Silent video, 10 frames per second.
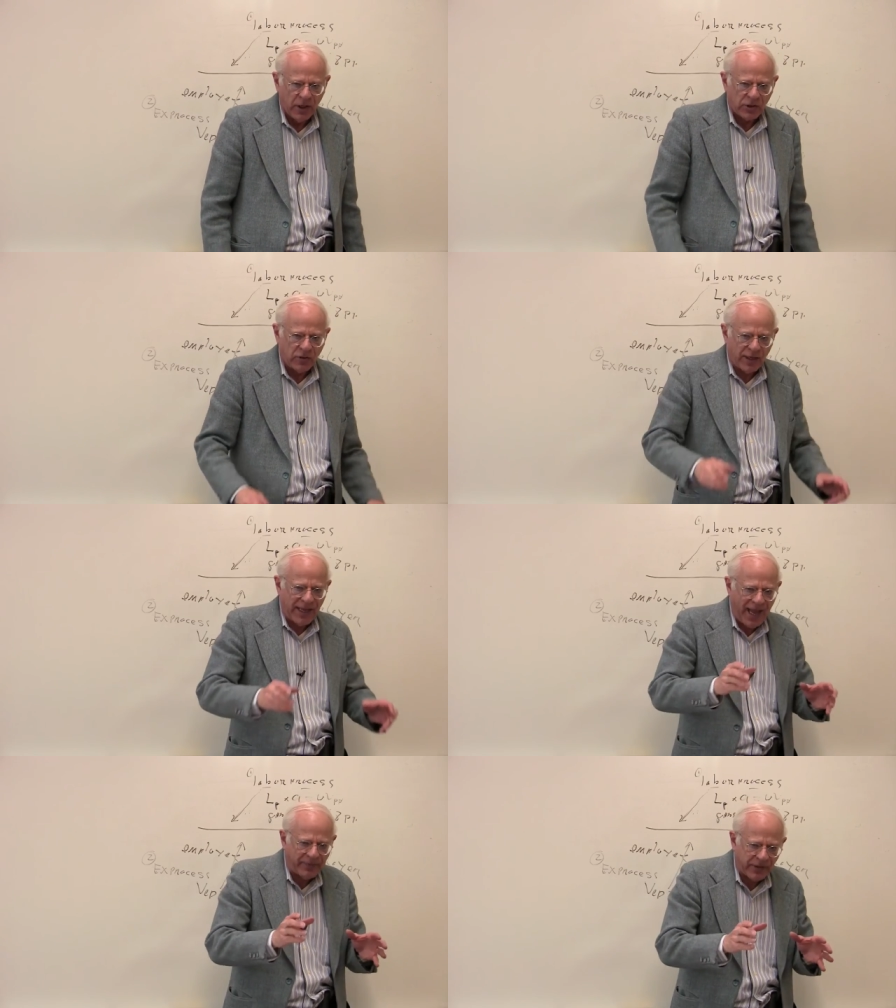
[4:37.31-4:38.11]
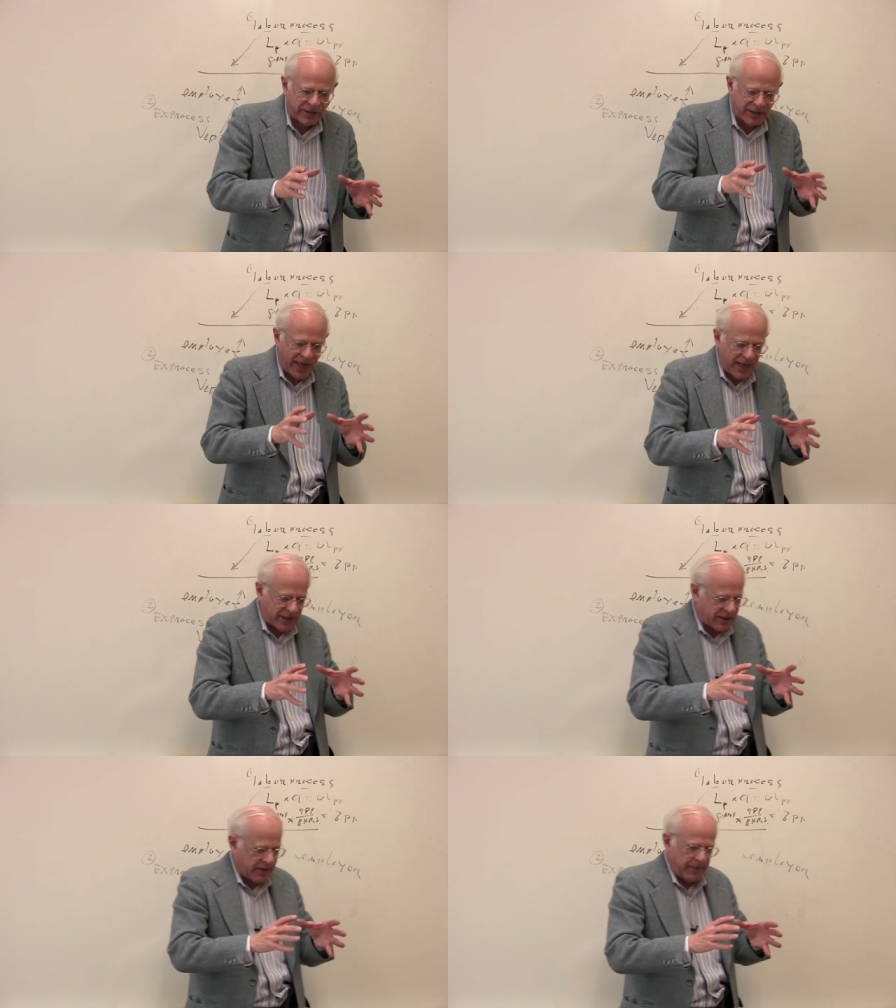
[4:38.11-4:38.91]
So the capitalist
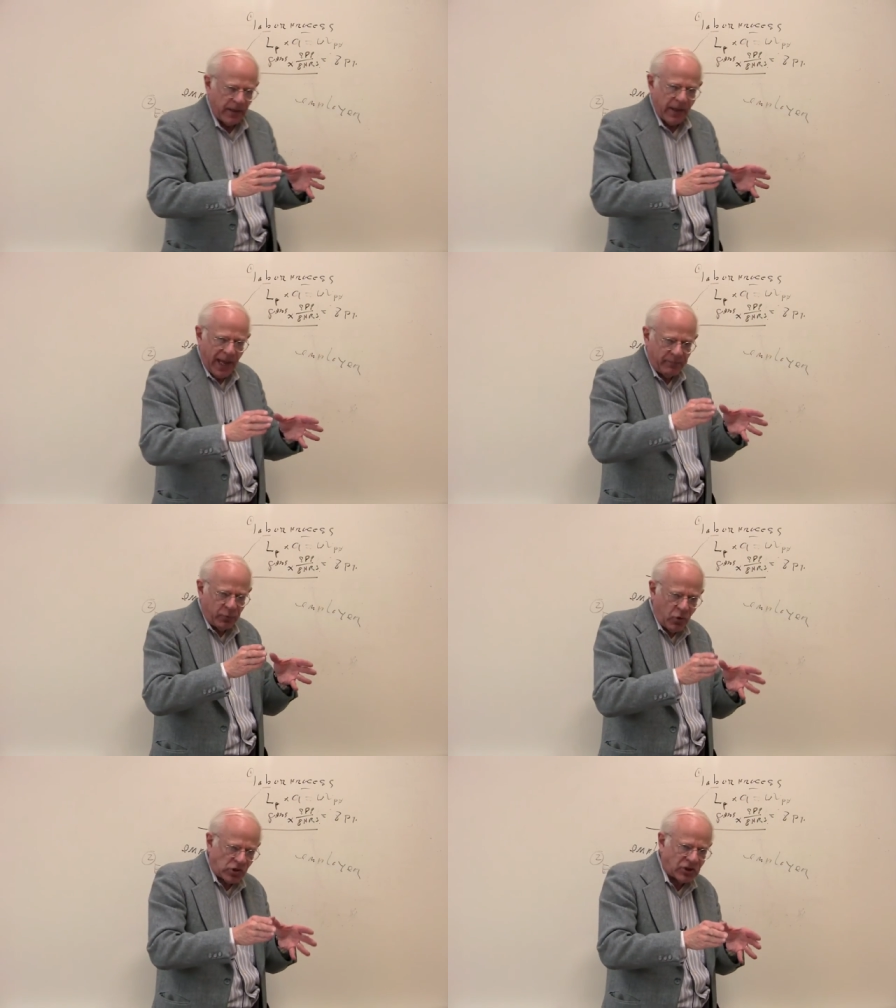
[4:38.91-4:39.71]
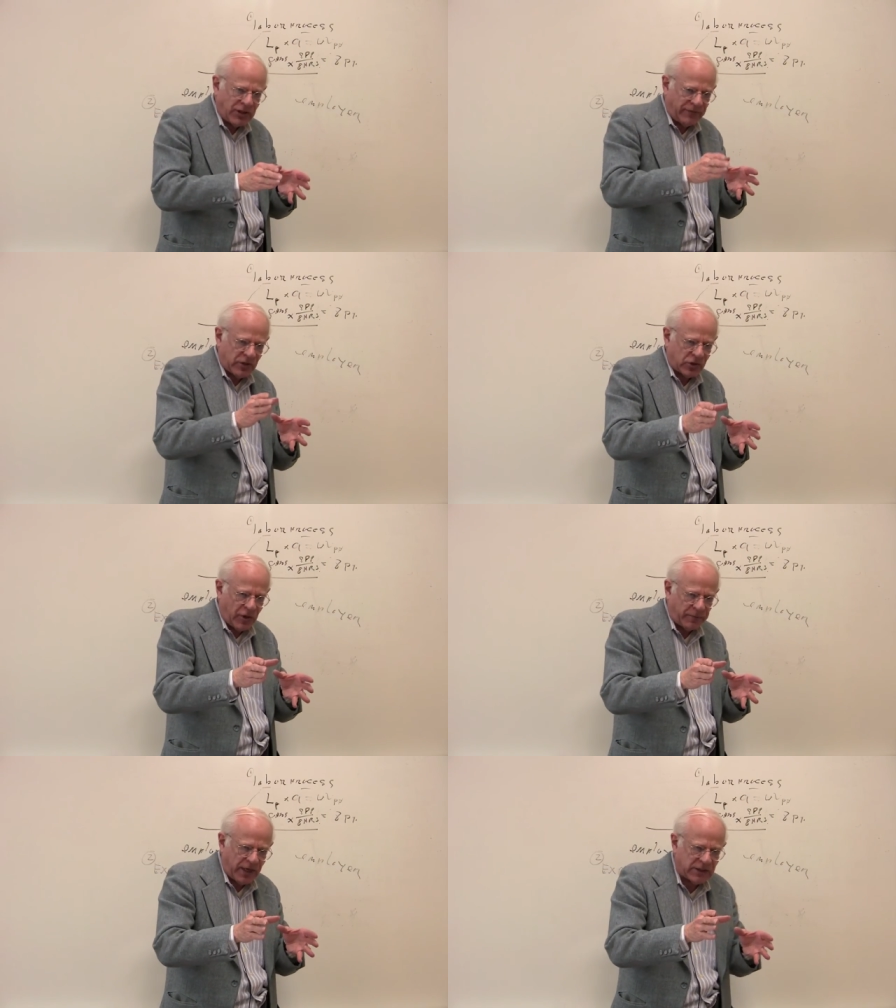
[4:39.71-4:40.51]
takes a portion of the
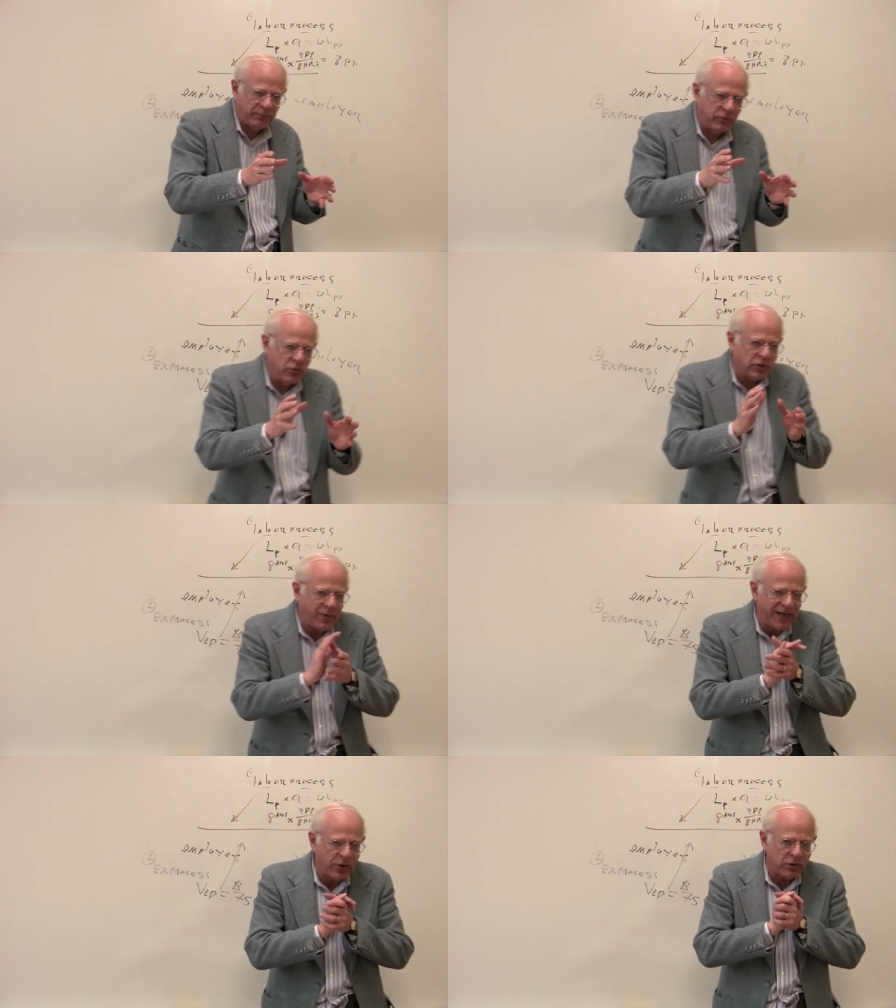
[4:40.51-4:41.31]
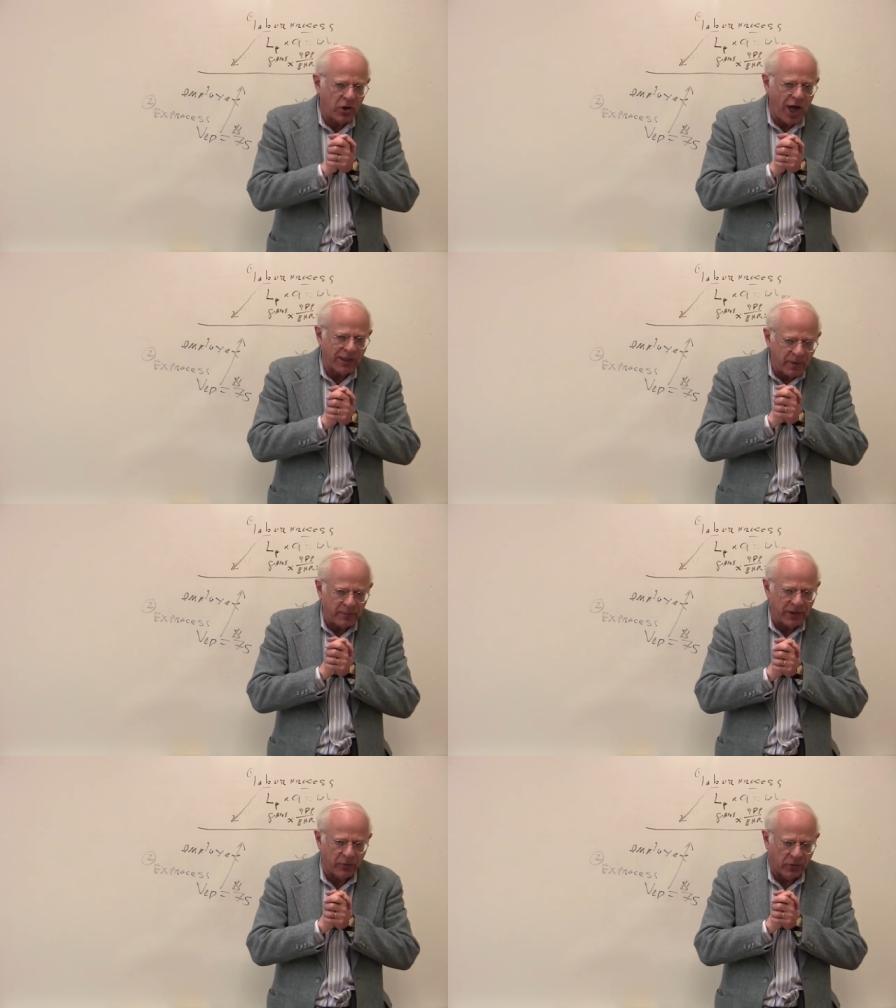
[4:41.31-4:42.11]
surplus produced by those
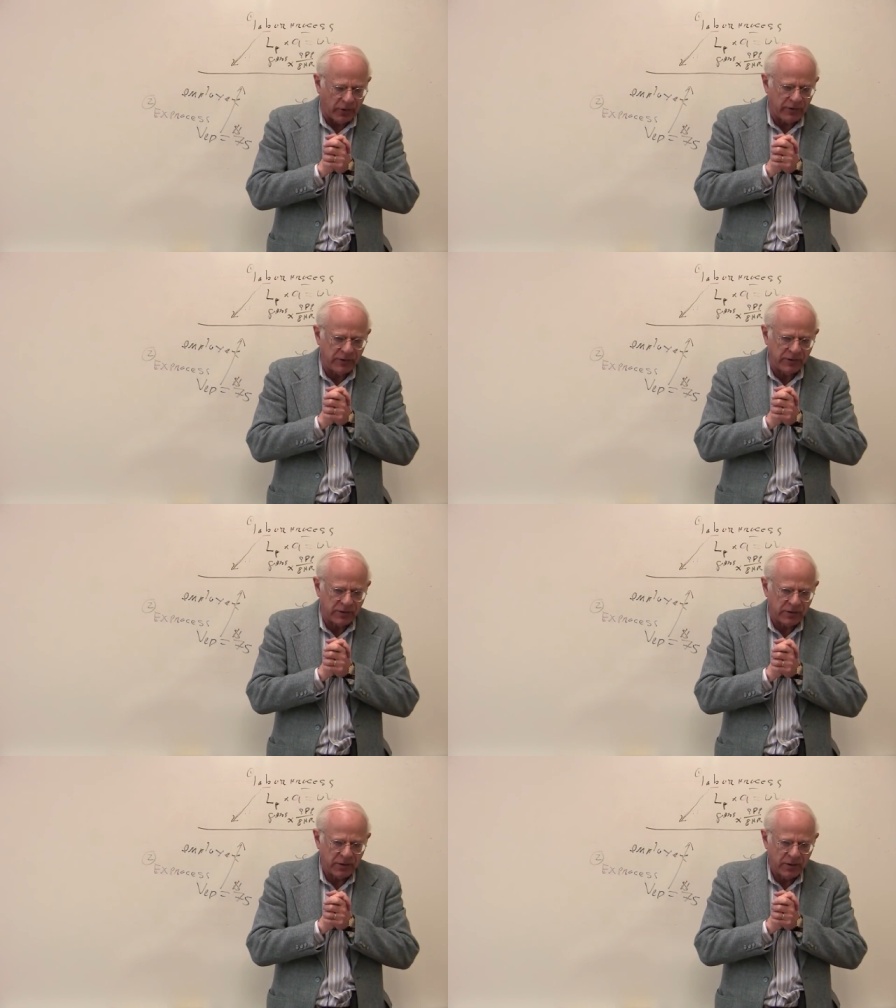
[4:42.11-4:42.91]
automobile workers